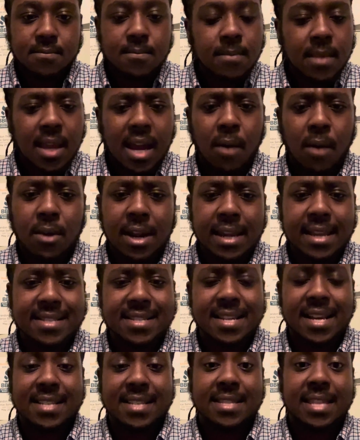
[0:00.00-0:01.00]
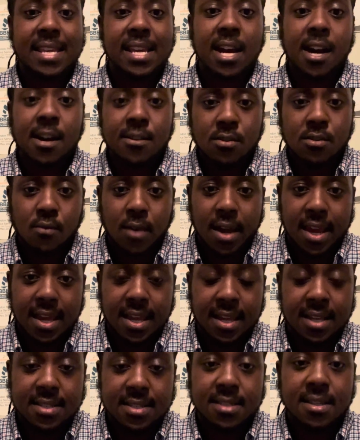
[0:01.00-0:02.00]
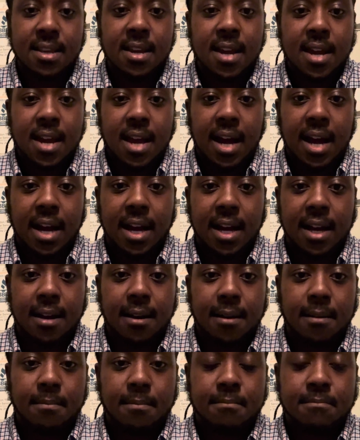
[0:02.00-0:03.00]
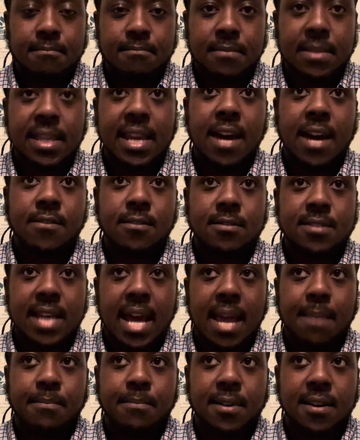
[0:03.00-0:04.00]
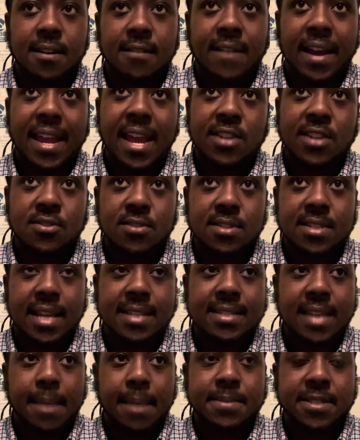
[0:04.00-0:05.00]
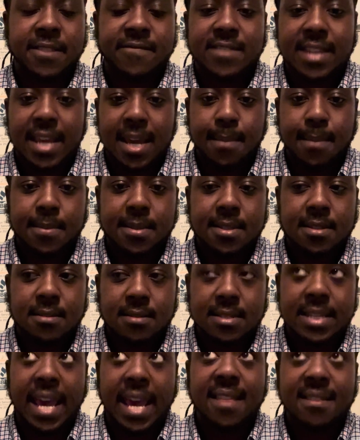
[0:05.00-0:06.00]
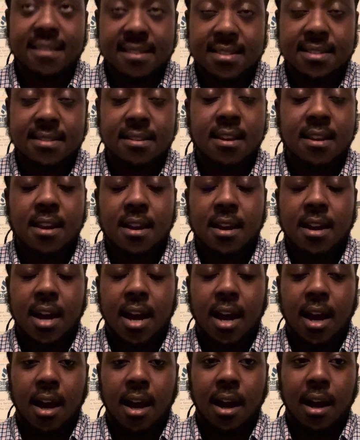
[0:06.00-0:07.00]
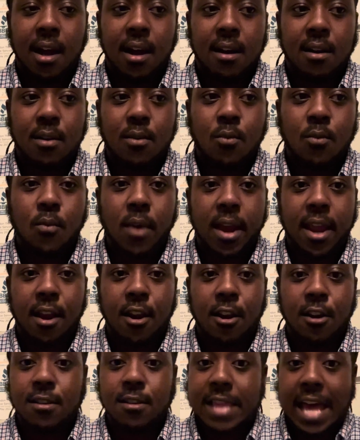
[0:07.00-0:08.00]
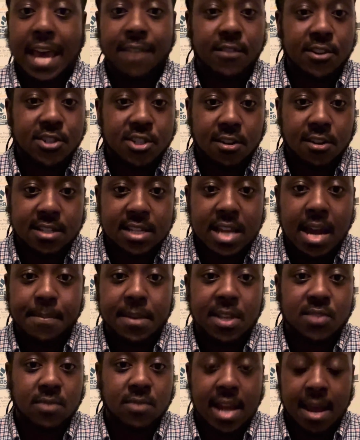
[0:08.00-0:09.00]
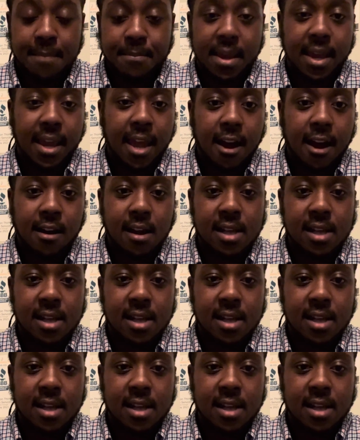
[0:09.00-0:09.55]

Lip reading: I want to discuss the other ways, the other type of, I guess you could say, types of debts where life insurance companies will not pay out.